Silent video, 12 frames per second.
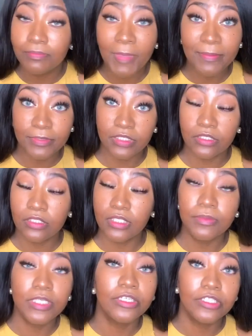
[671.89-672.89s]
Maybe
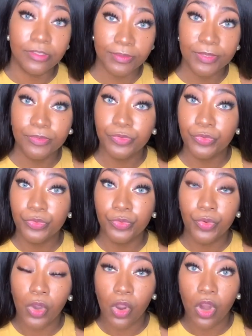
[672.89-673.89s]
there are some people
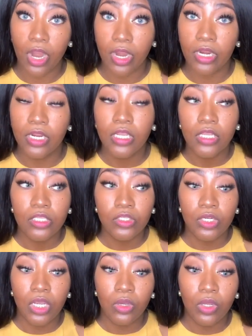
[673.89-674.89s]
who are, you
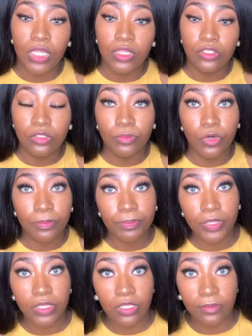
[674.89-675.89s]
know, a little more
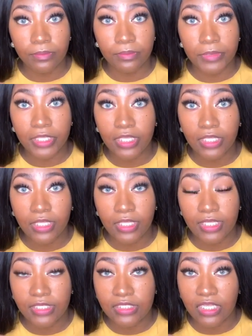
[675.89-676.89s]
plump
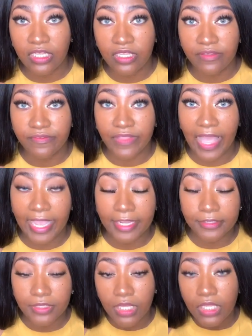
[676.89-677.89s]
because of like
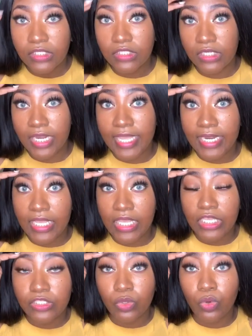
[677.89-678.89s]

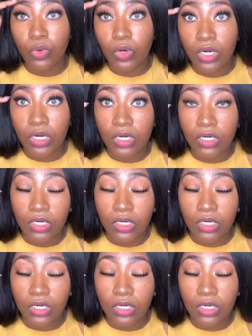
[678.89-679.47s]
genetics or